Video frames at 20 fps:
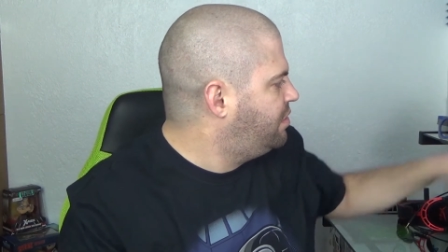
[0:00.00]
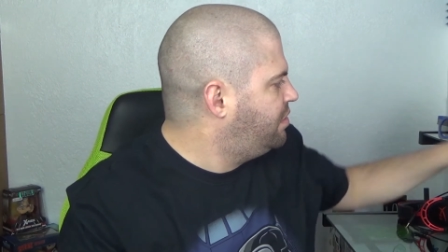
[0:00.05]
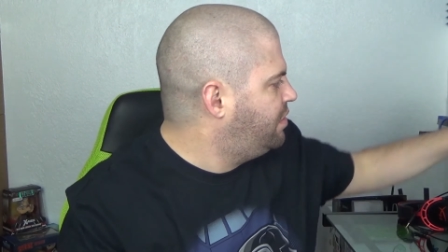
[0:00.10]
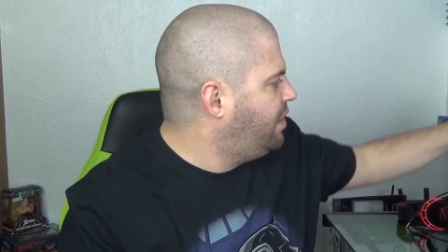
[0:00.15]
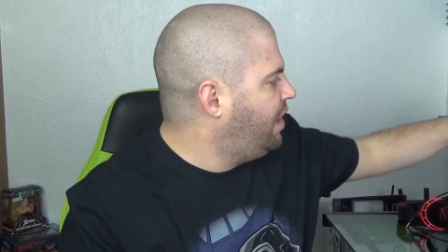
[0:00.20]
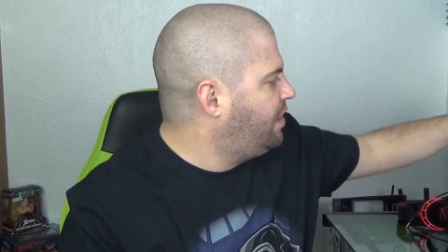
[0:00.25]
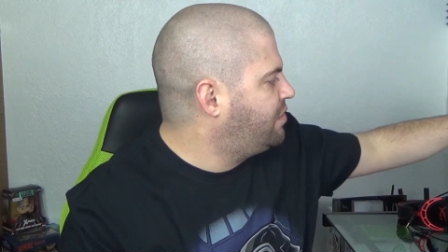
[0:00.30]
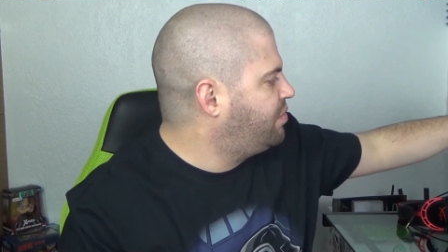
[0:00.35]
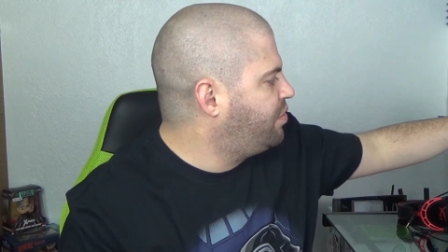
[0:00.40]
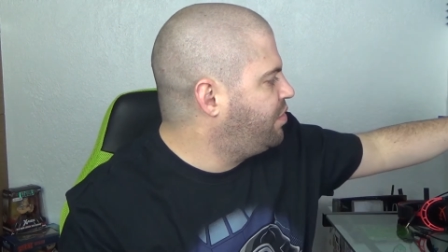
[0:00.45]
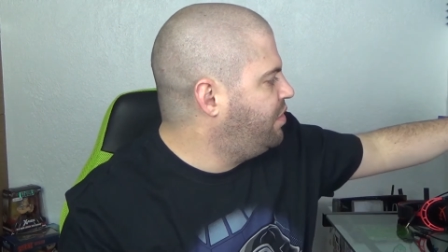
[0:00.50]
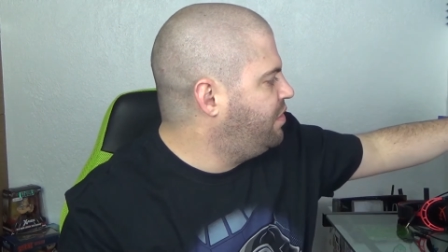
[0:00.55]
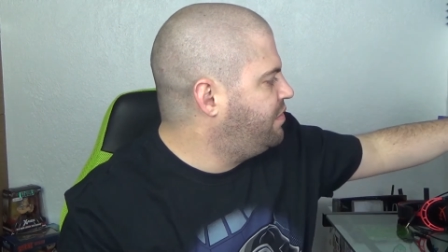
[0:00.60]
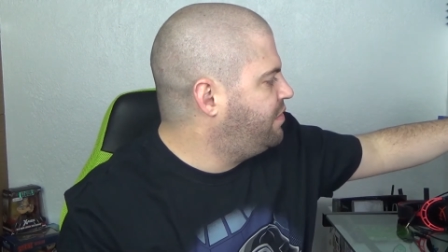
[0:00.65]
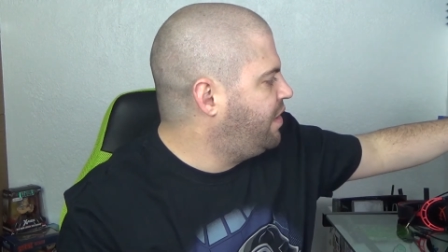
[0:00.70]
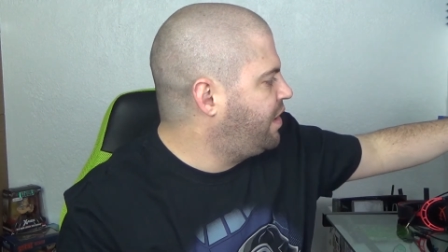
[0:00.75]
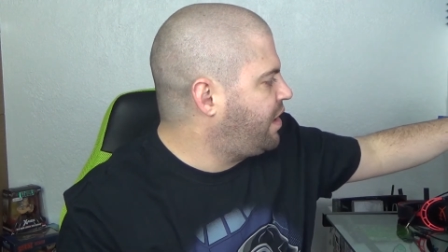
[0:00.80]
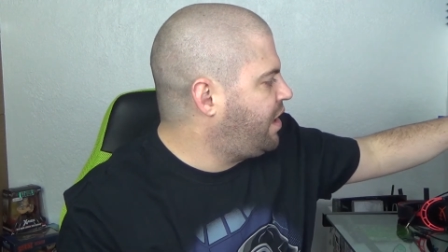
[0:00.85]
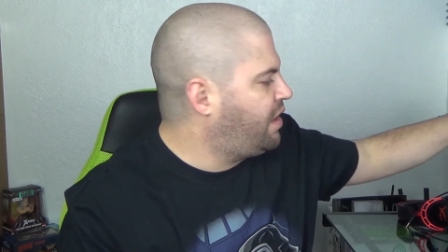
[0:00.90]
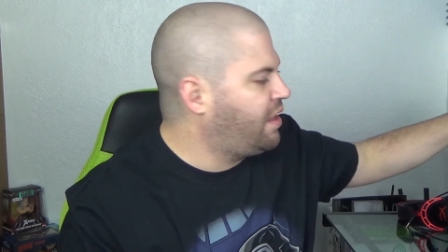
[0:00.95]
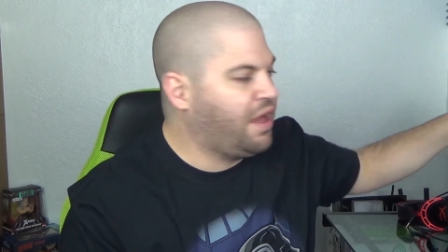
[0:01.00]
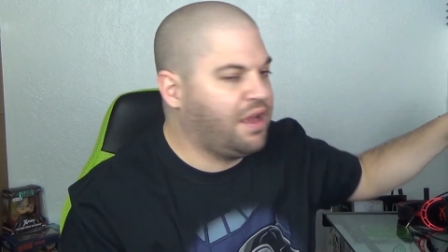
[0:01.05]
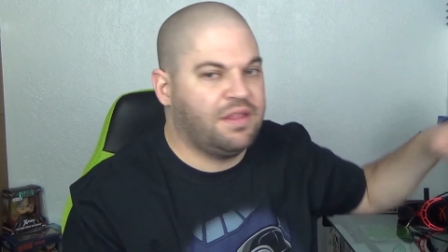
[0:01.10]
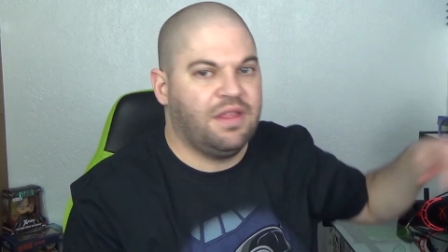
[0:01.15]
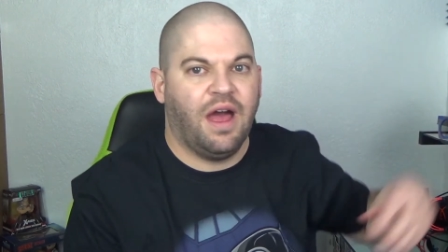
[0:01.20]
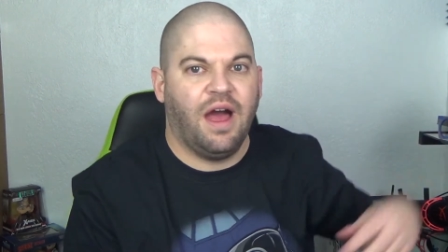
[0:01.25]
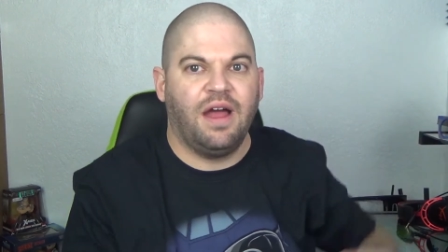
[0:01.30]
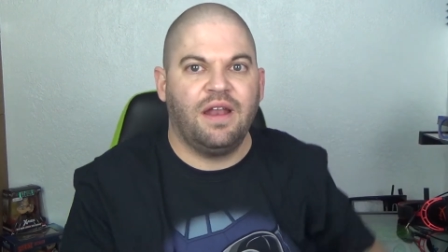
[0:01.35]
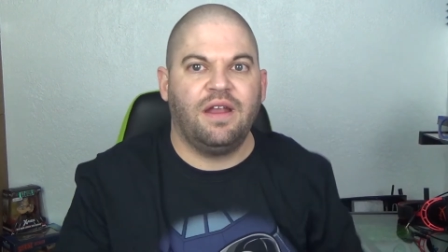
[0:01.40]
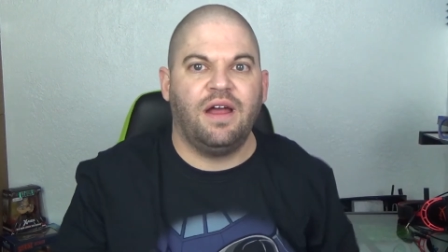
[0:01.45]
That's pretty sick. I like
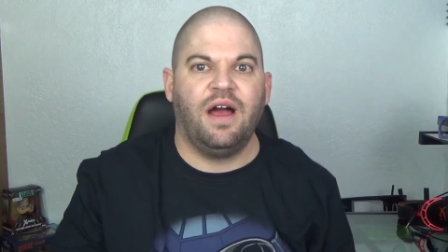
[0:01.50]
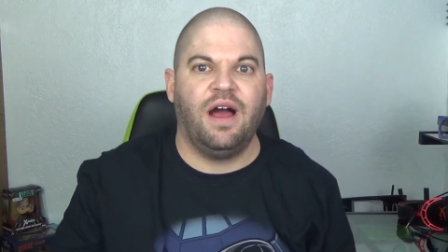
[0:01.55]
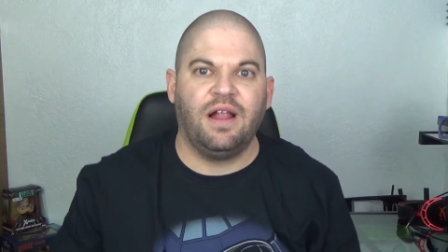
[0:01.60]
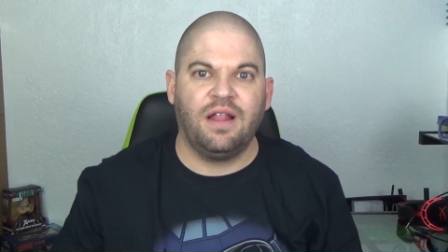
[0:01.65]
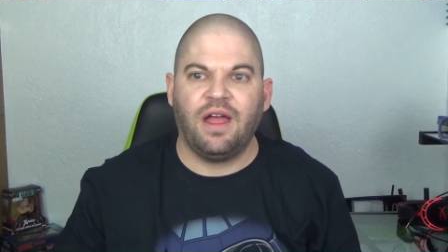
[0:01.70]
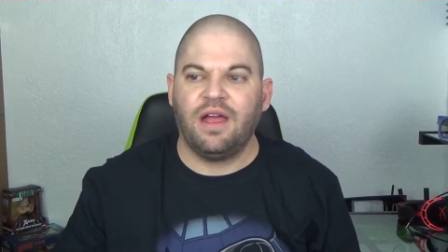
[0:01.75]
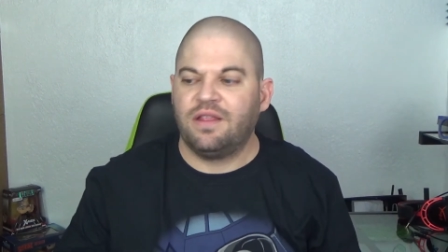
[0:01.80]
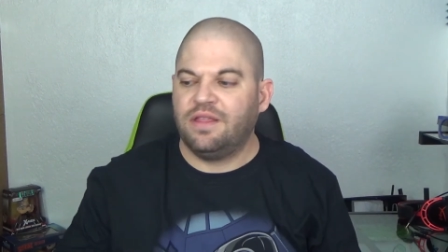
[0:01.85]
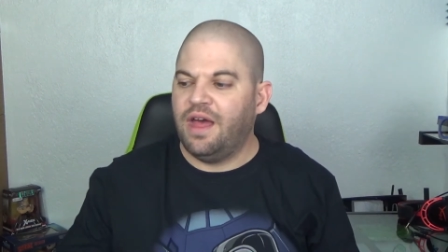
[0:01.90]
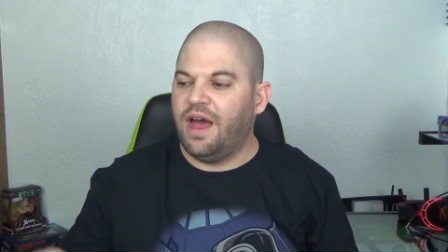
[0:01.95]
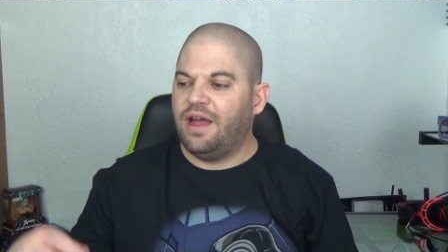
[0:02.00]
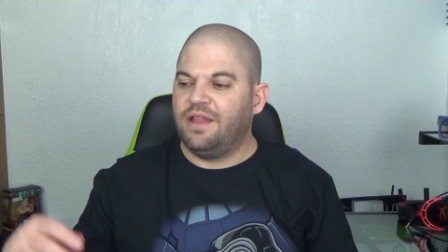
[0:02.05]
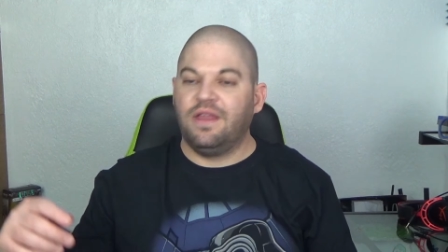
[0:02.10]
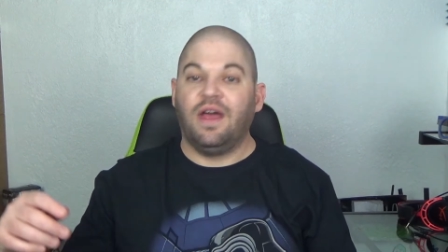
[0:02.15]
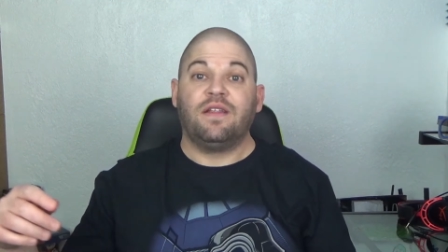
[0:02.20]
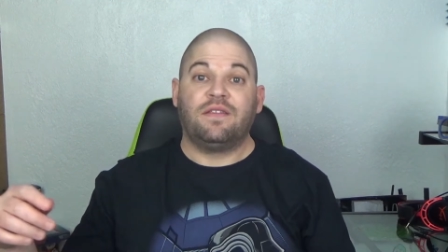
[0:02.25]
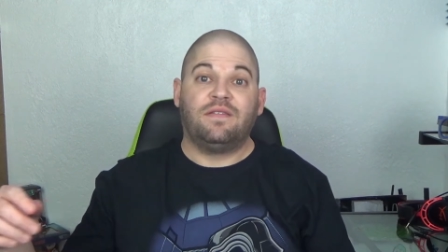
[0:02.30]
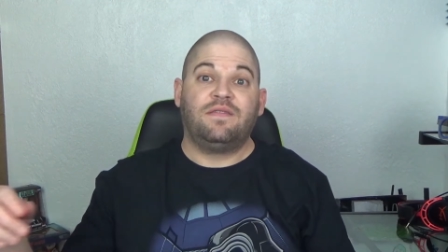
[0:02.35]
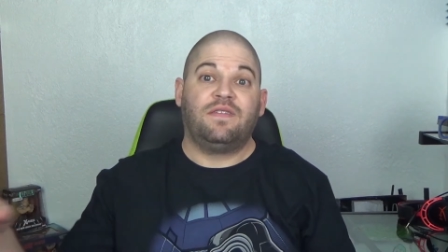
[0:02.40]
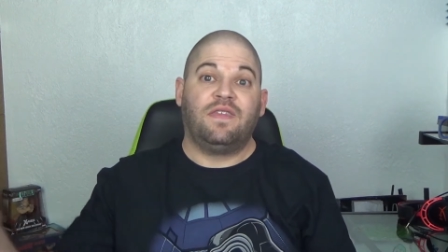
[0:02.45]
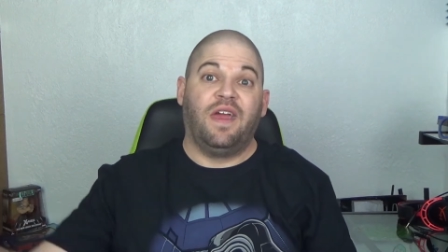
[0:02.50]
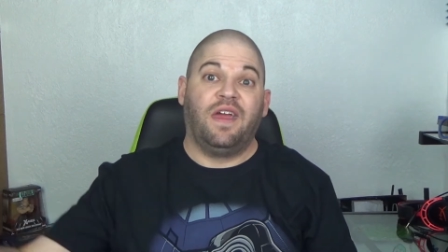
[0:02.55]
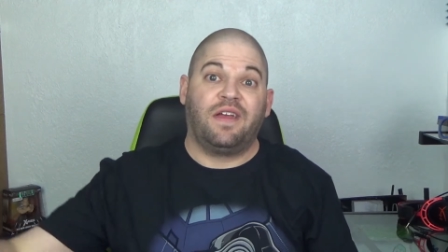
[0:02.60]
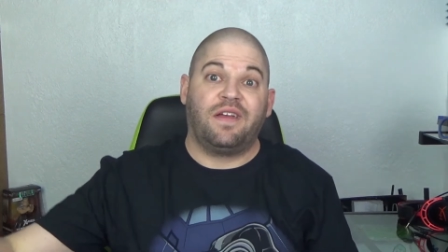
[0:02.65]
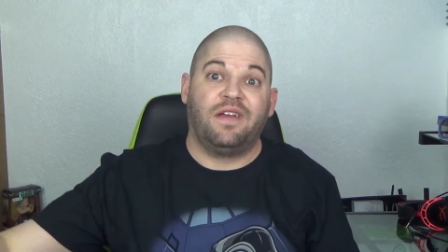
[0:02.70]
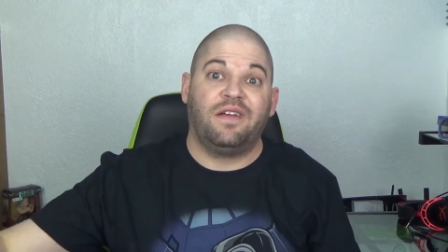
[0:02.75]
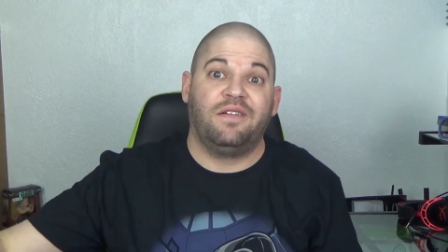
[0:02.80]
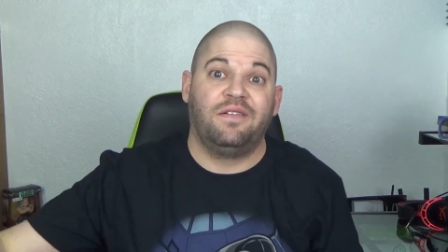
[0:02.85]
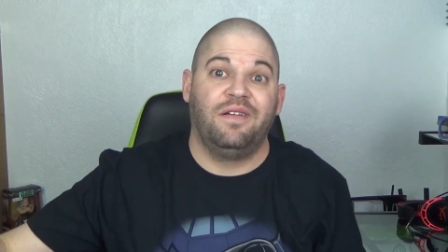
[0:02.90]
that. I like that. That's sick.